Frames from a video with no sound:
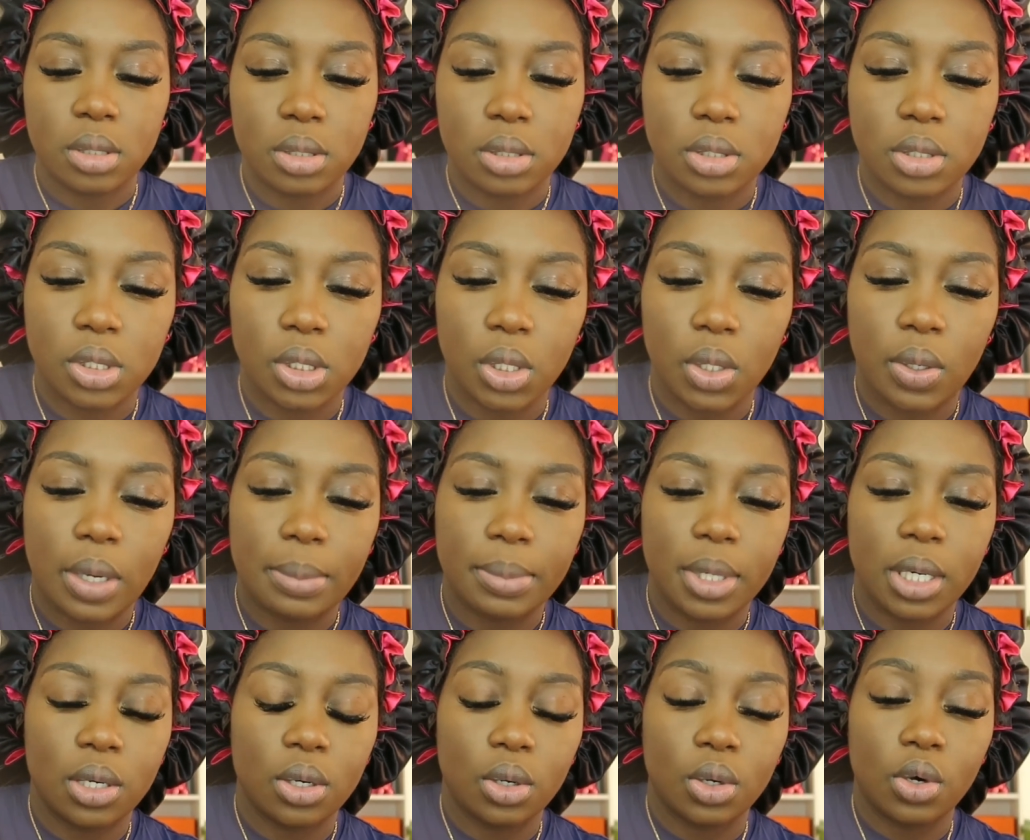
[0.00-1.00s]
so I'm
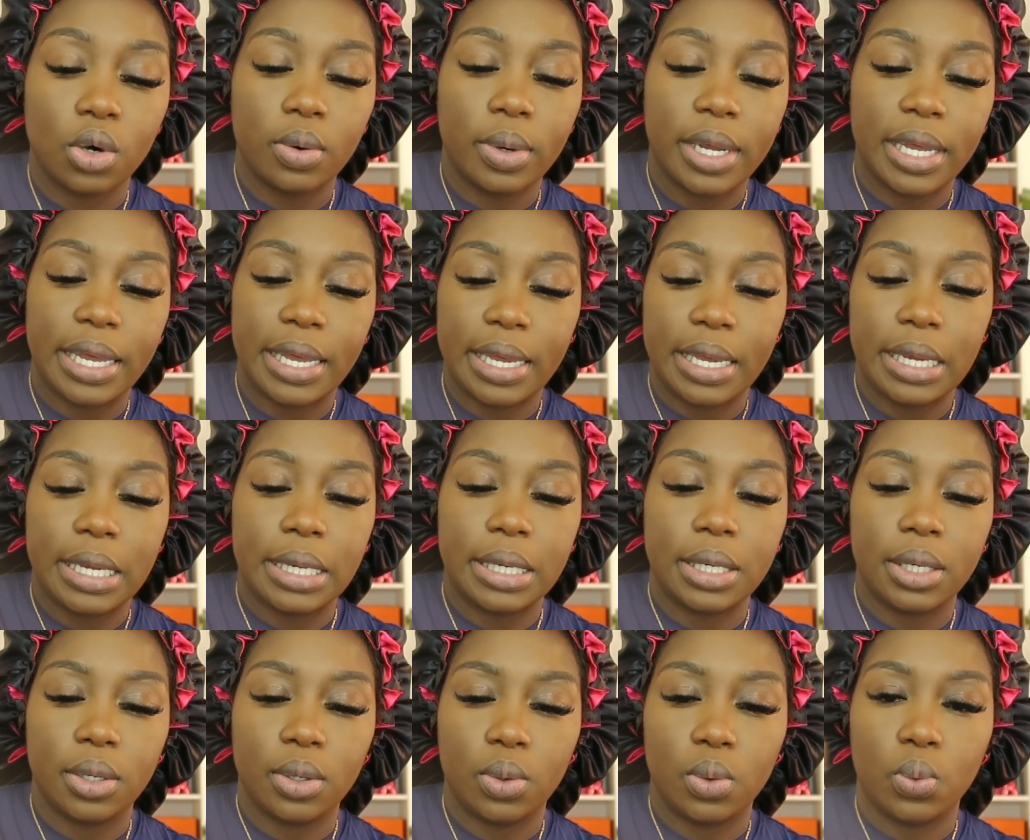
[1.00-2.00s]
gonna go
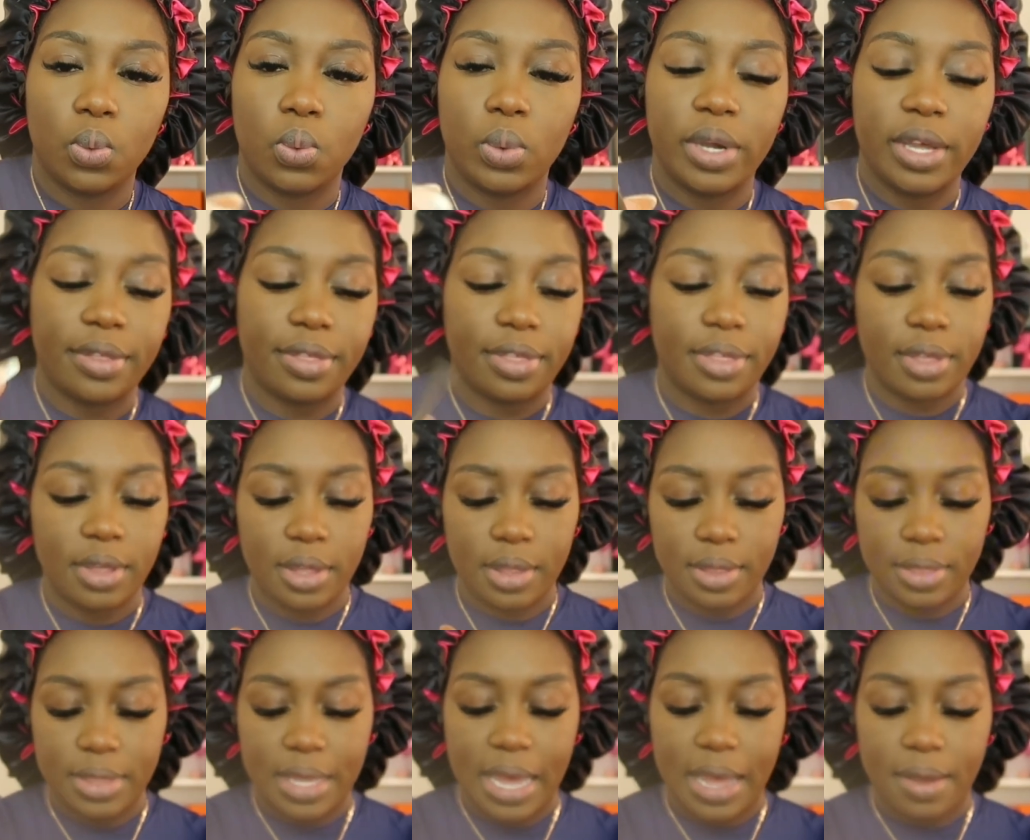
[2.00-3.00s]
ahead with
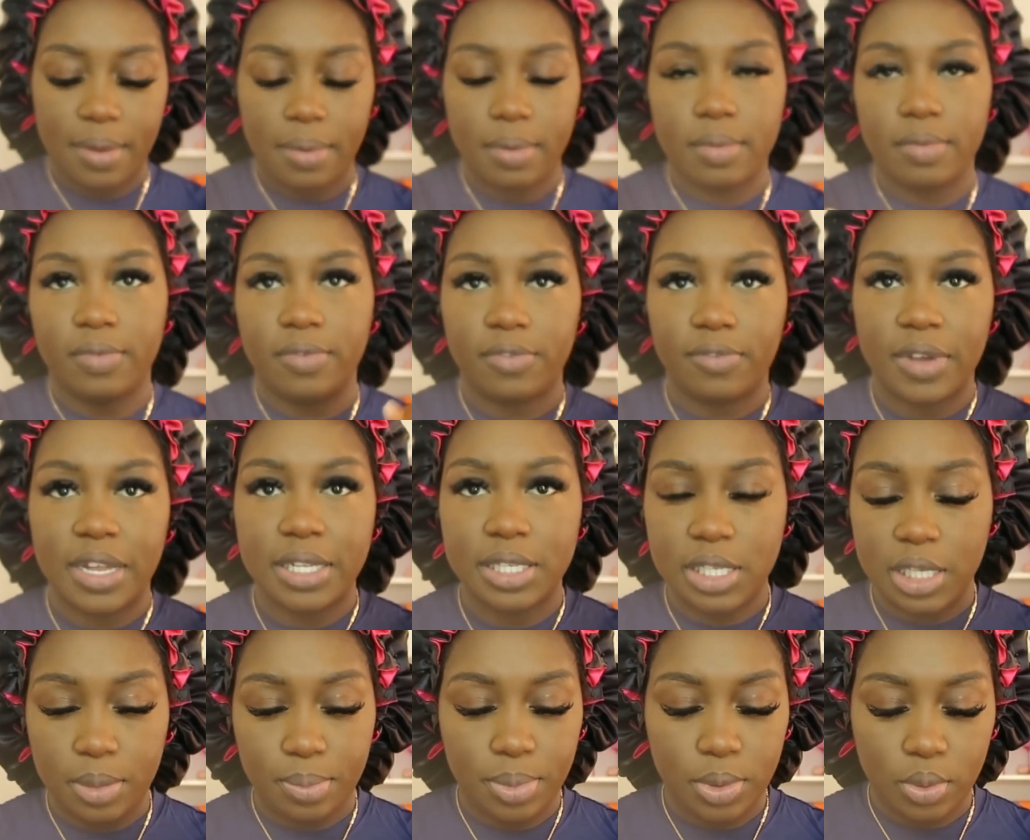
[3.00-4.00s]
that
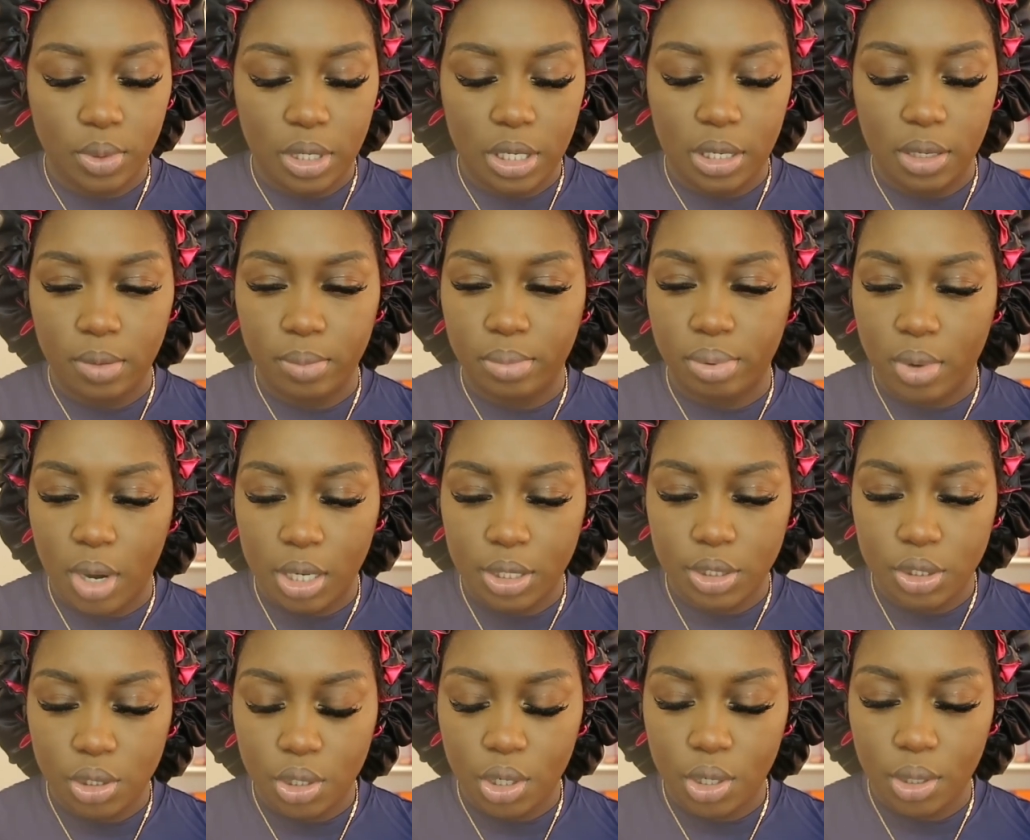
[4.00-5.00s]
Fenty Beauty
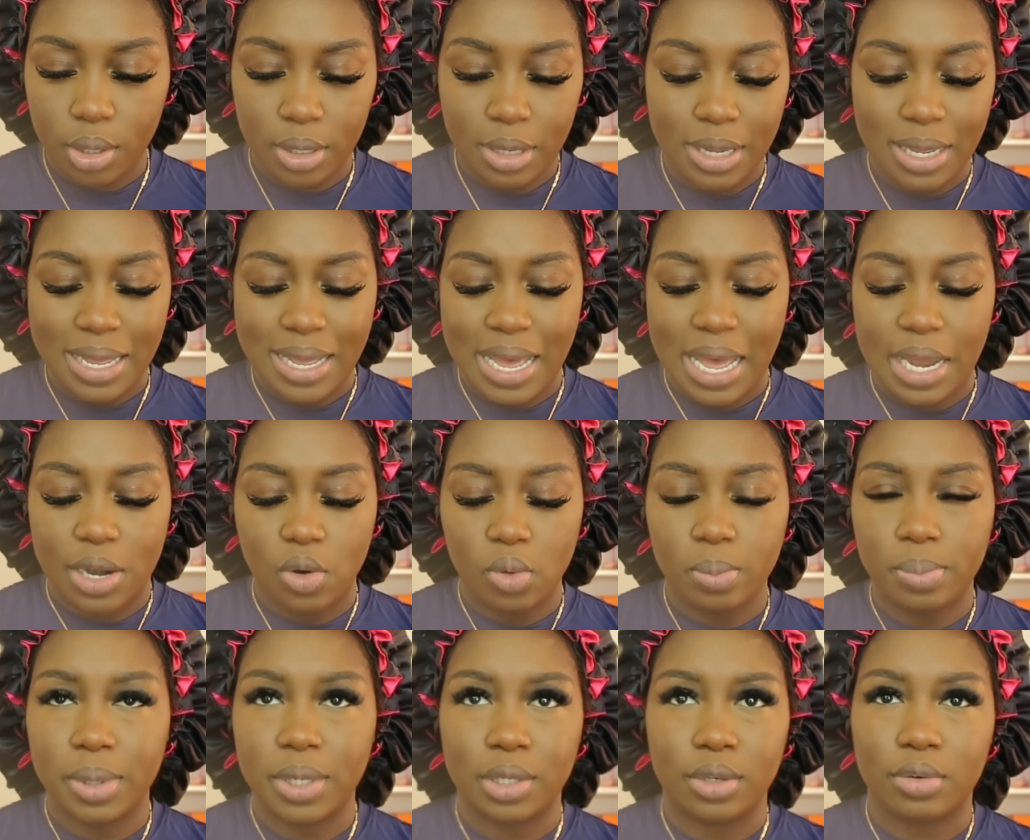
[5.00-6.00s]
bronzer. I
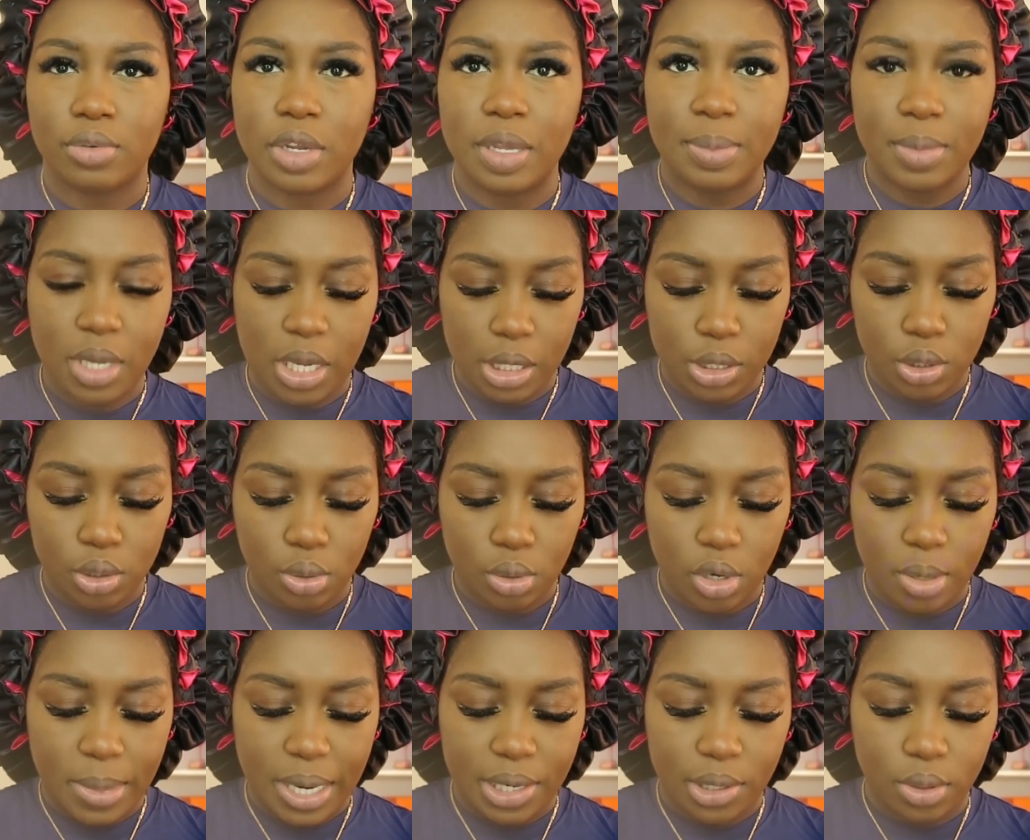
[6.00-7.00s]
don't put cream
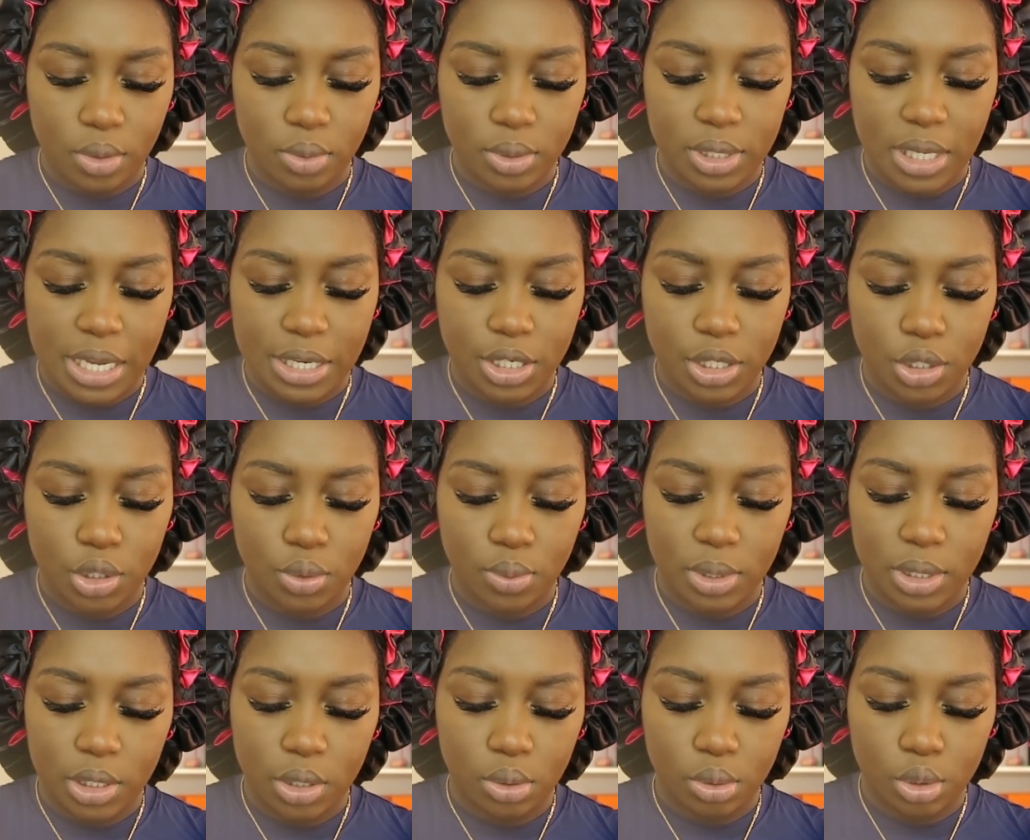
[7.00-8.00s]
contour on my nose. I just
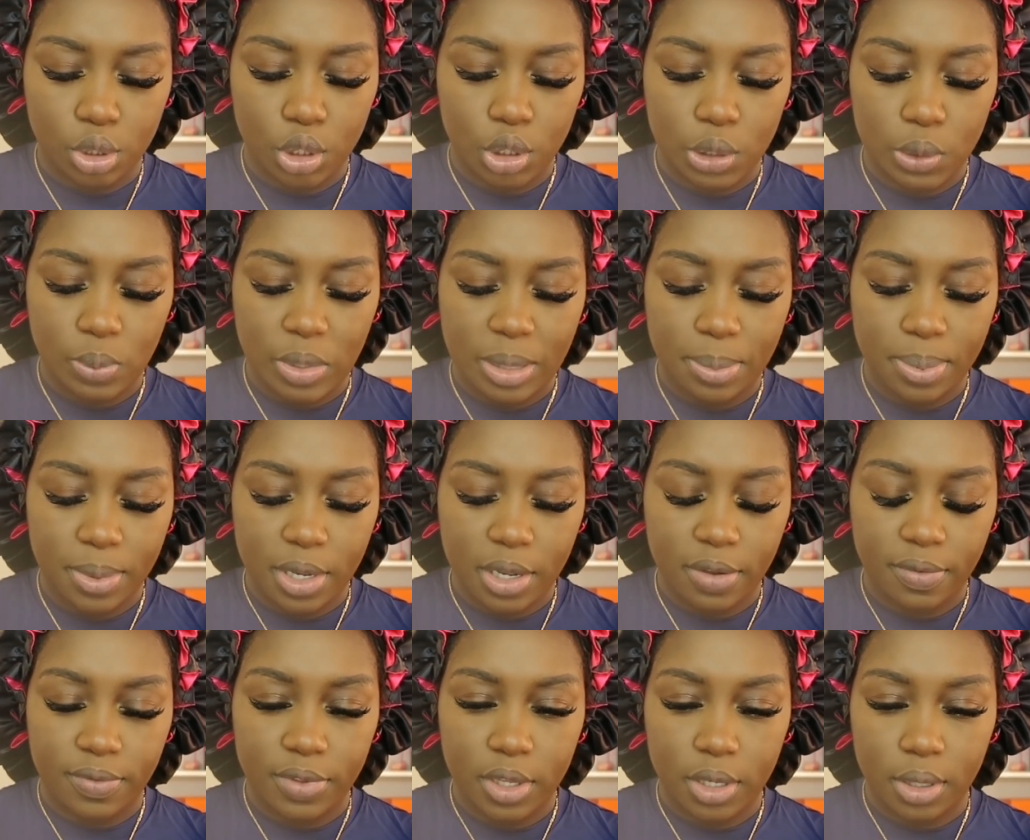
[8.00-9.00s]
do a little sweep
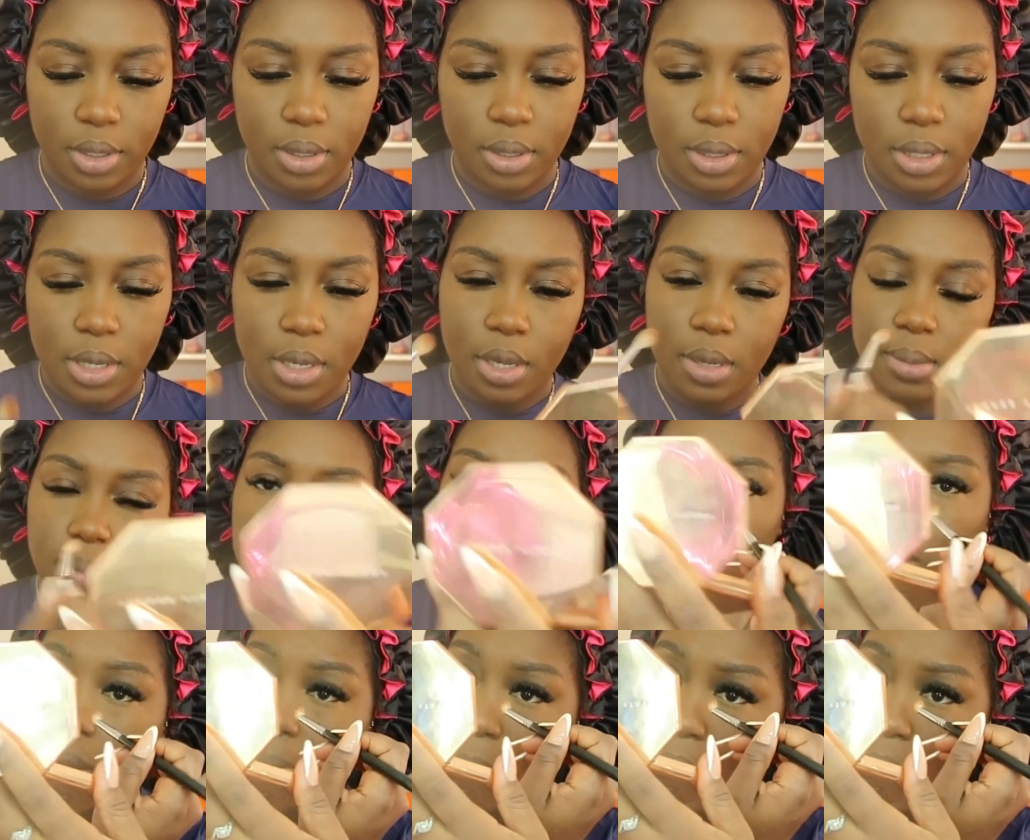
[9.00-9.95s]
of the Mocha